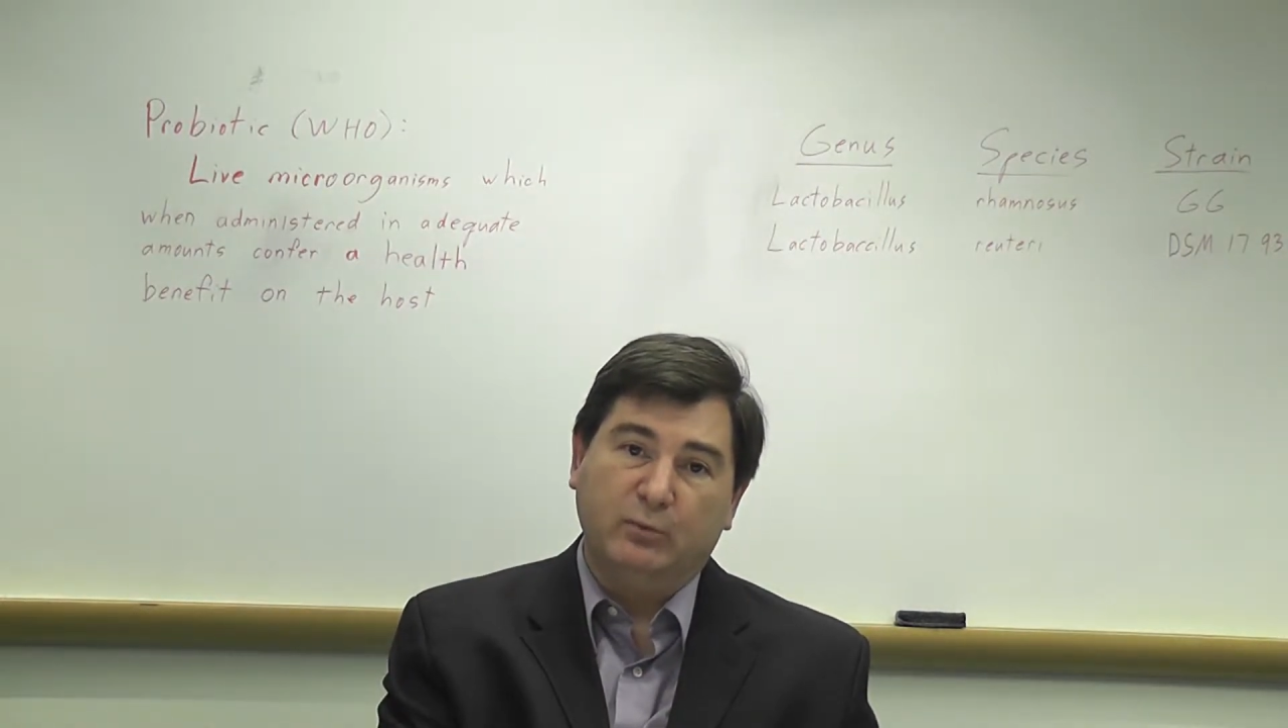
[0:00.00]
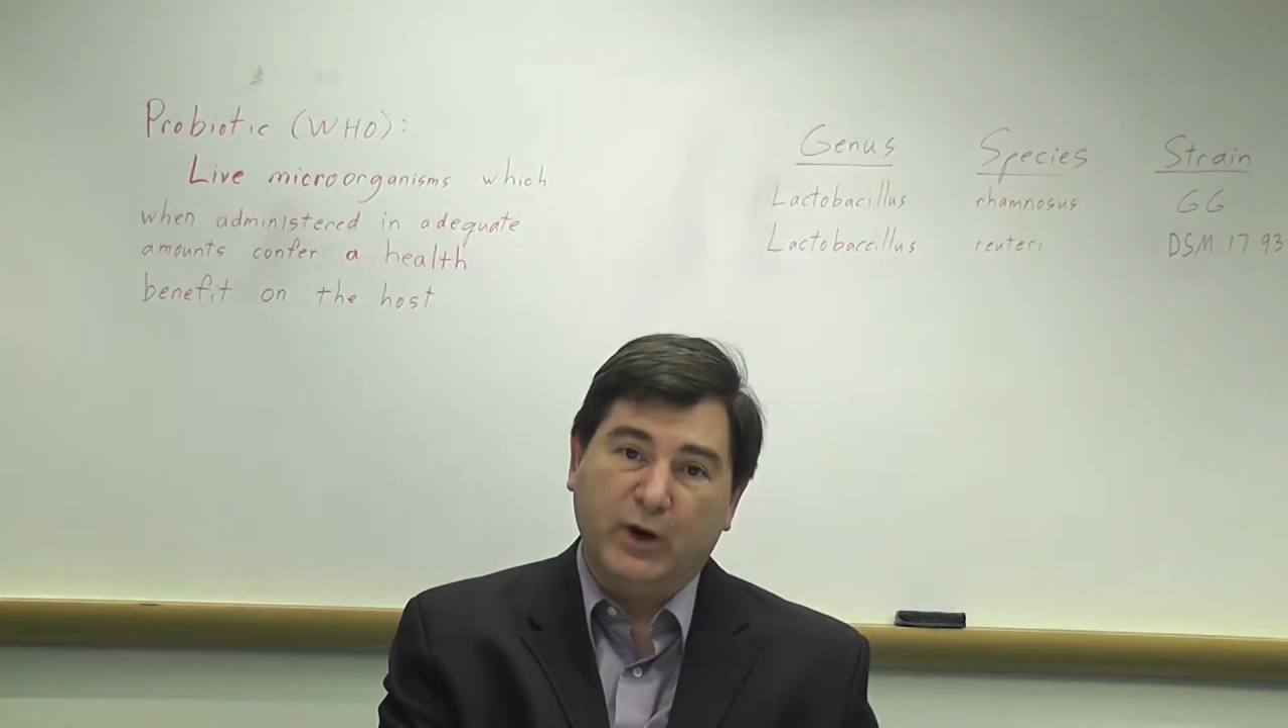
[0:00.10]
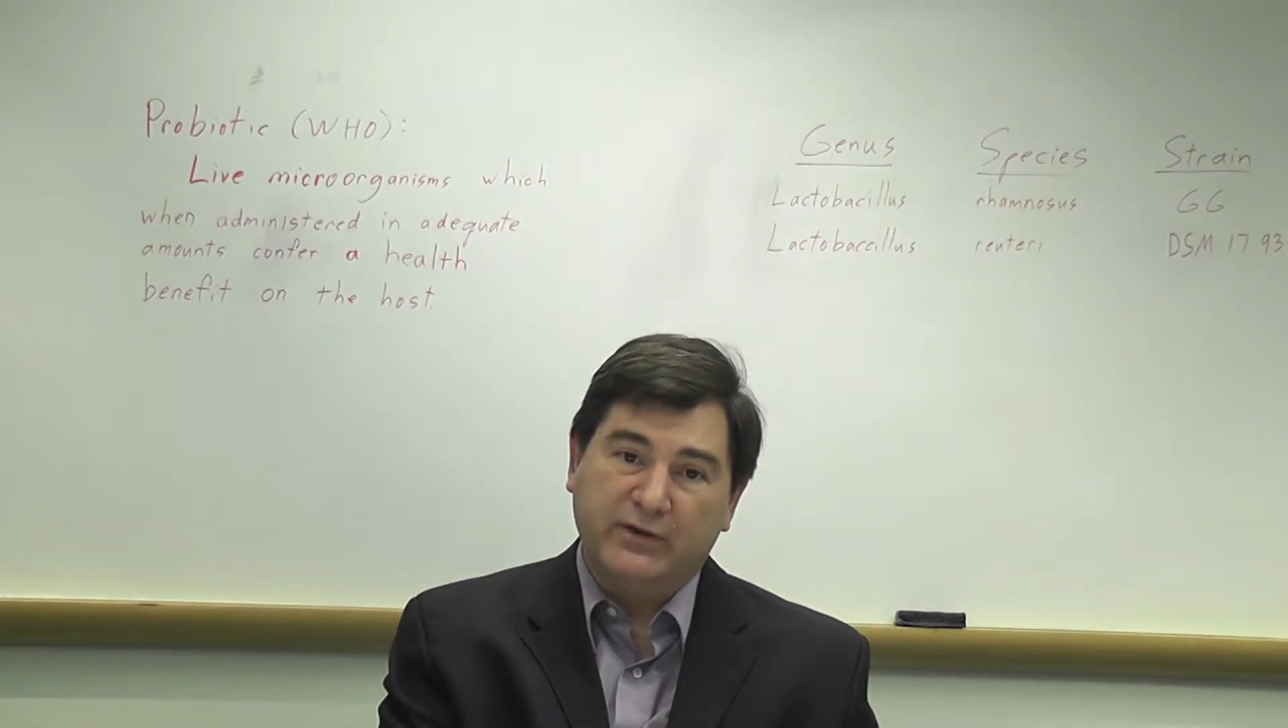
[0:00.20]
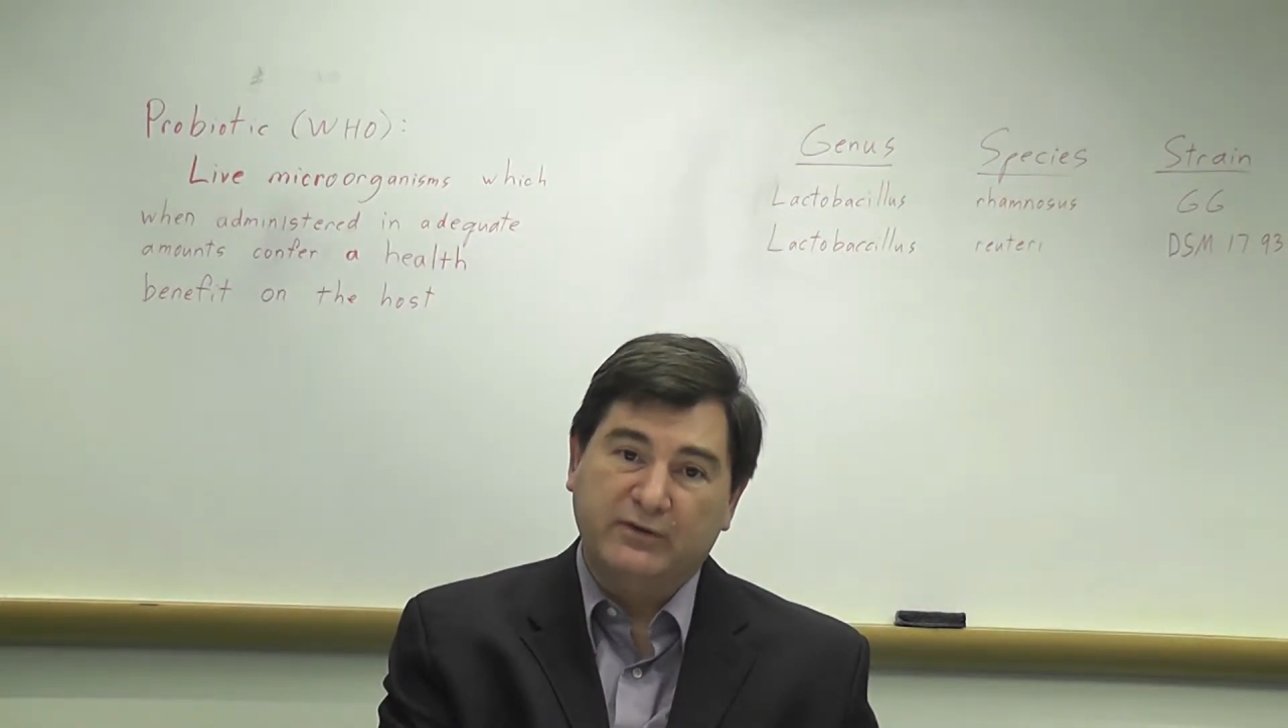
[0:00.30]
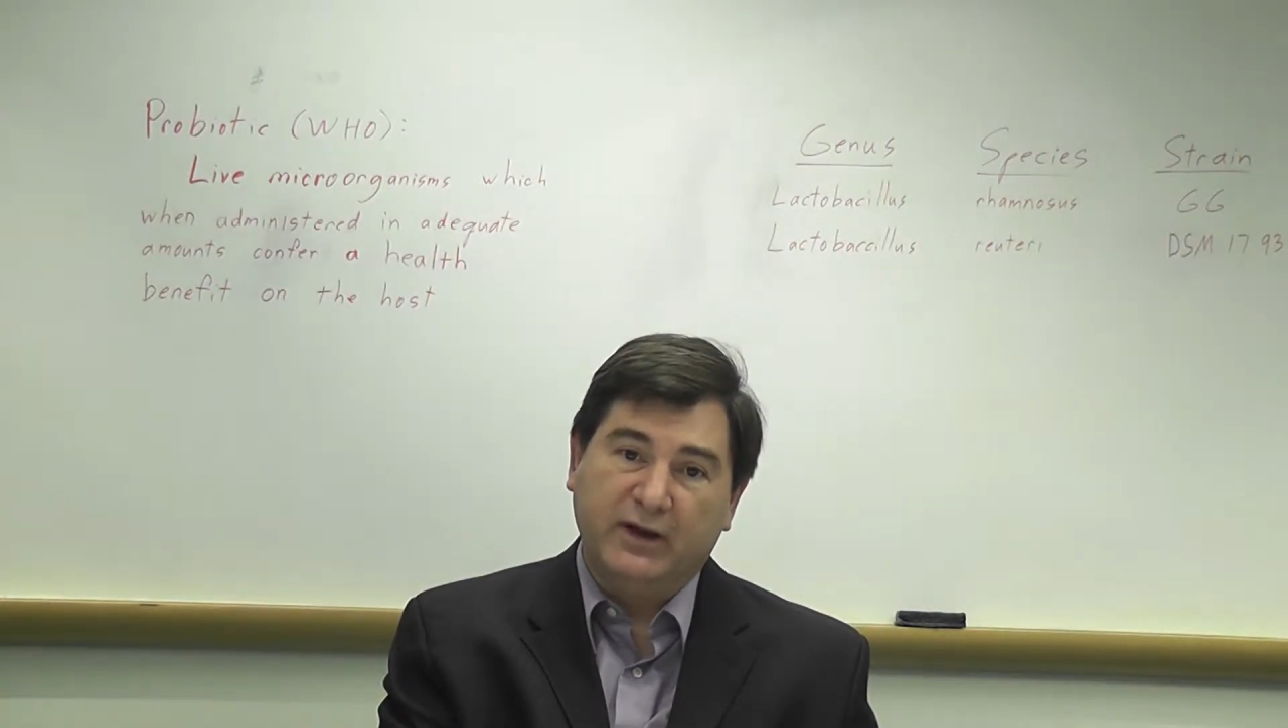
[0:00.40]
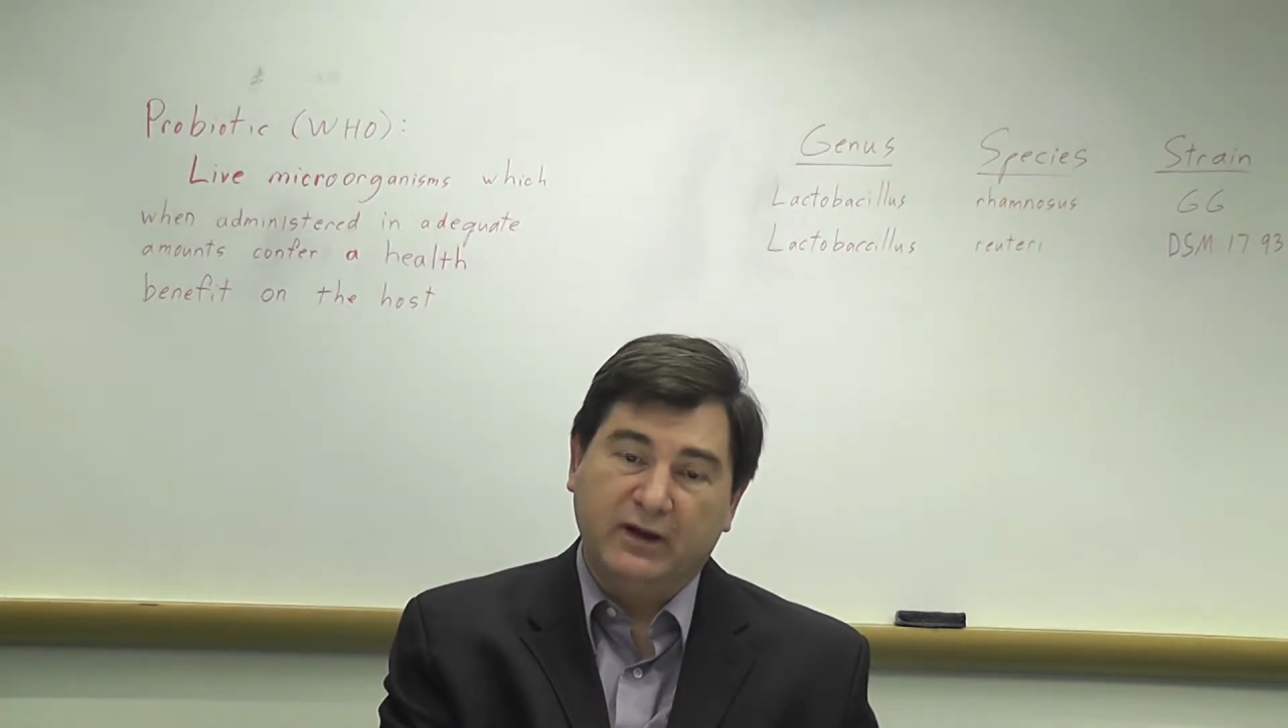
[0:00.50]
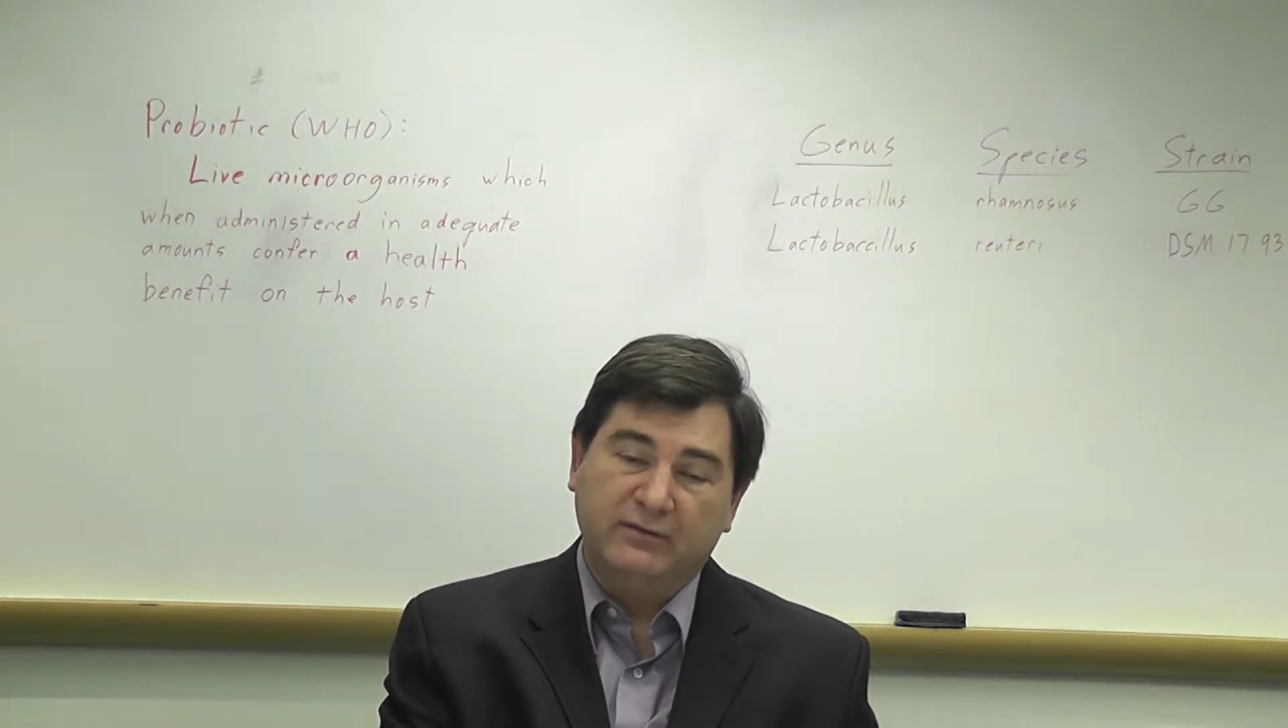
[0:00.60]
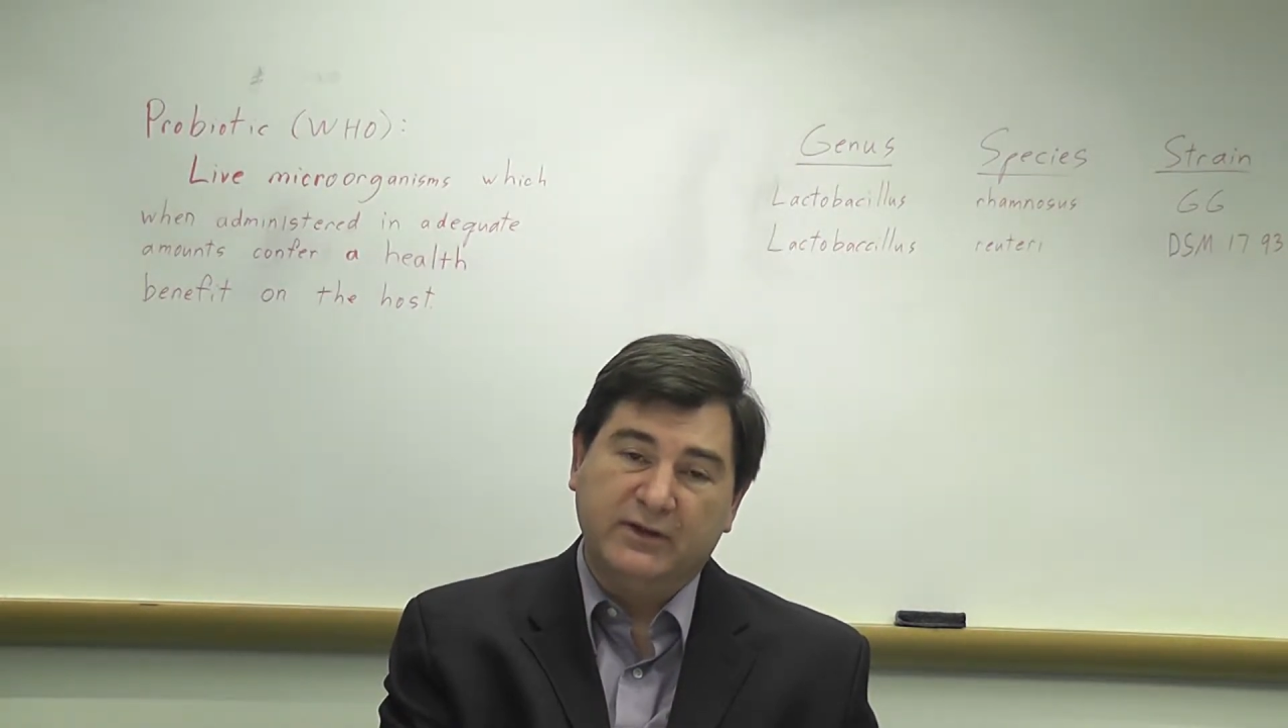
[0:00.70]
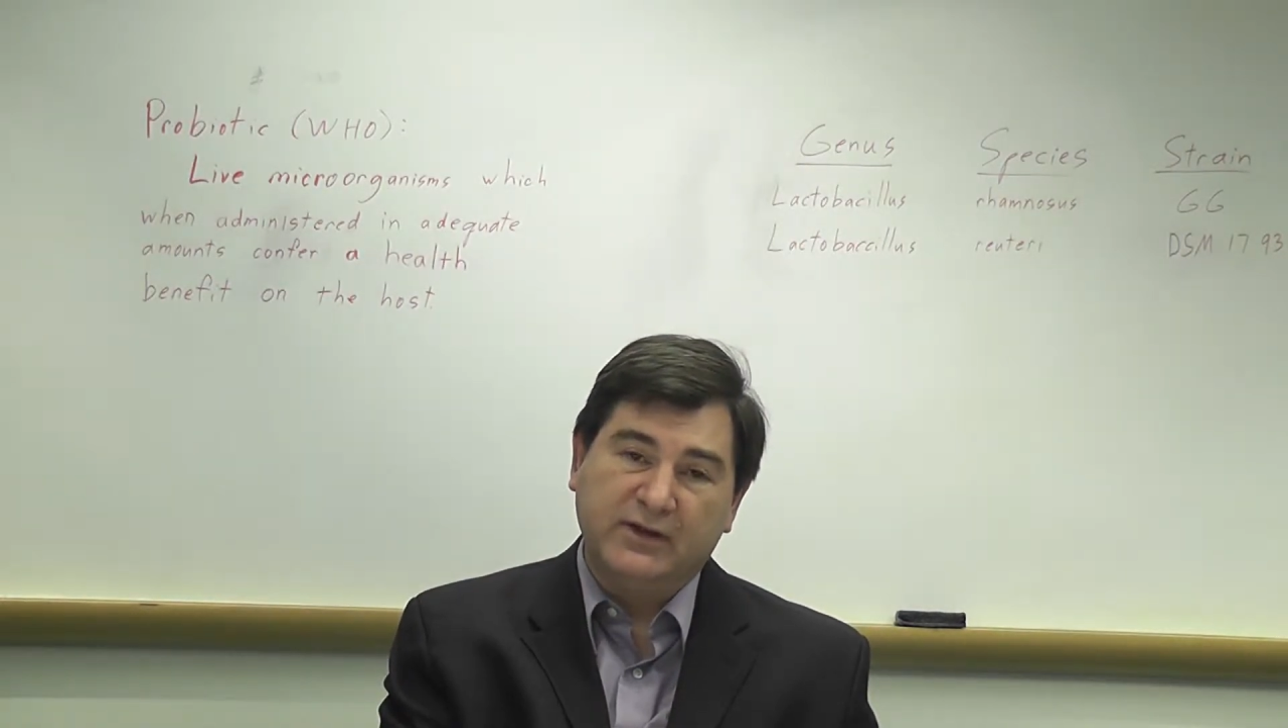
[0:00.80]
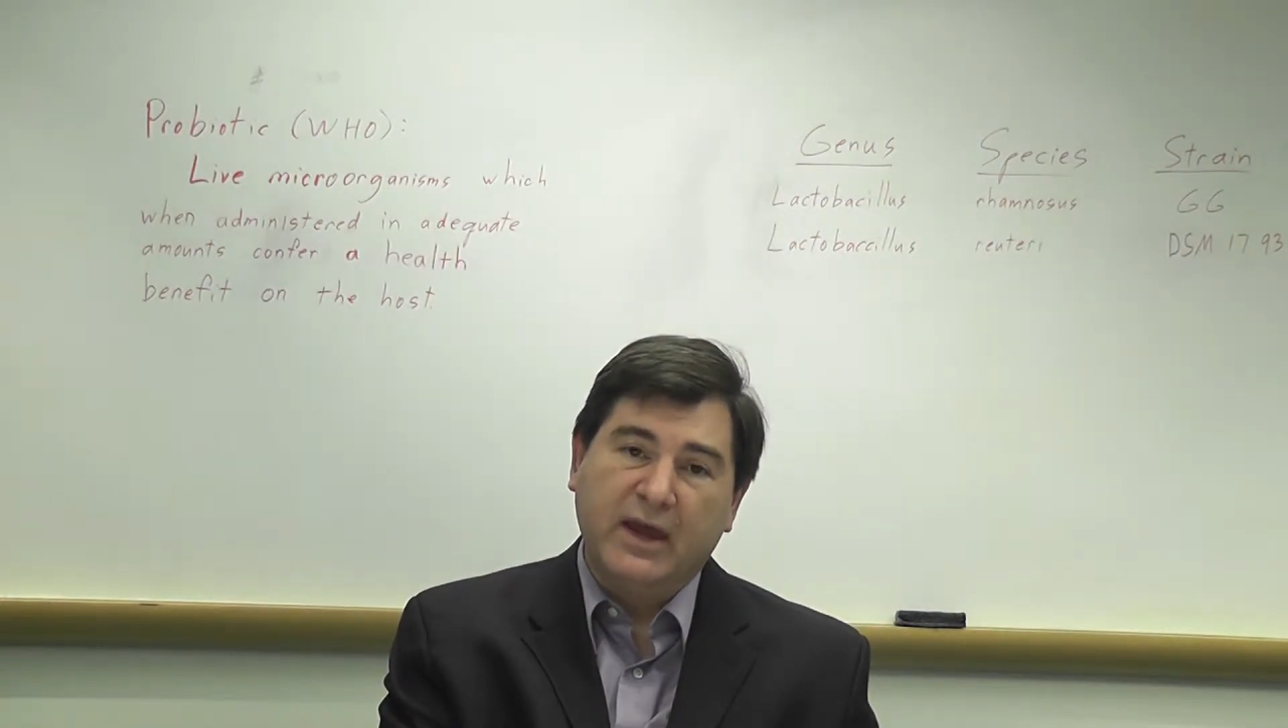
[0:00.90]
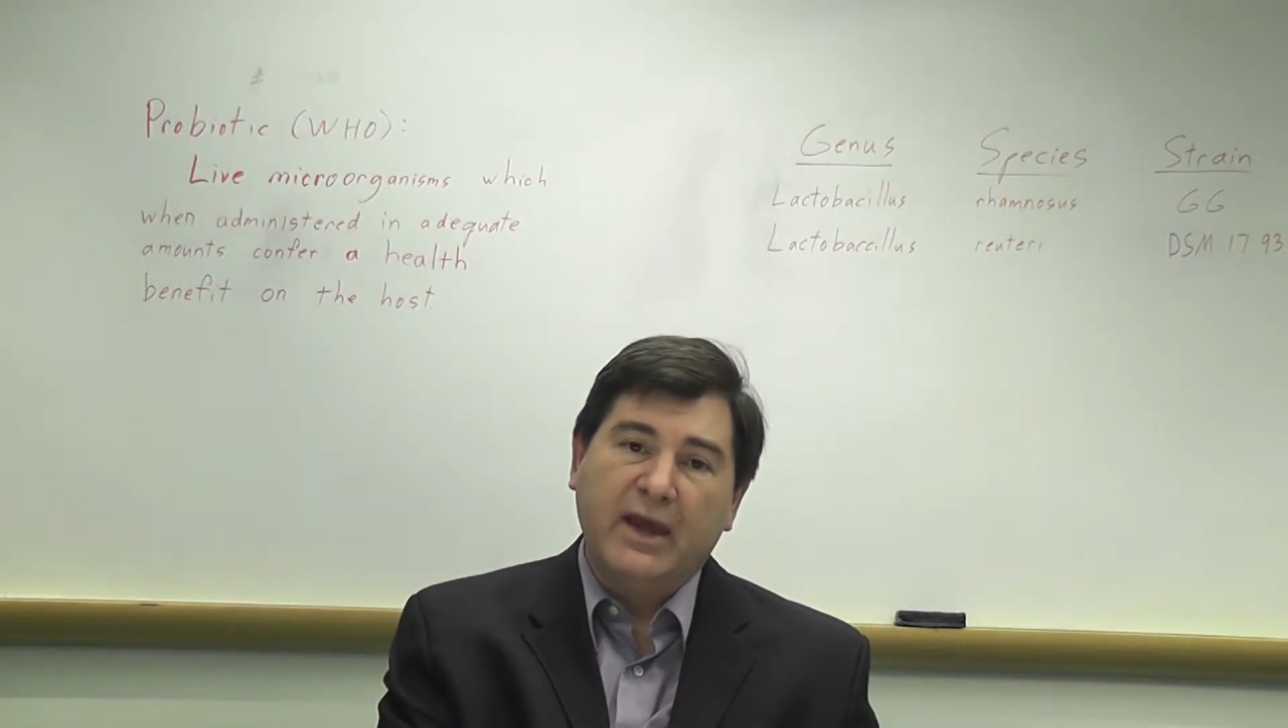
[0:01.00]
breastfed infants.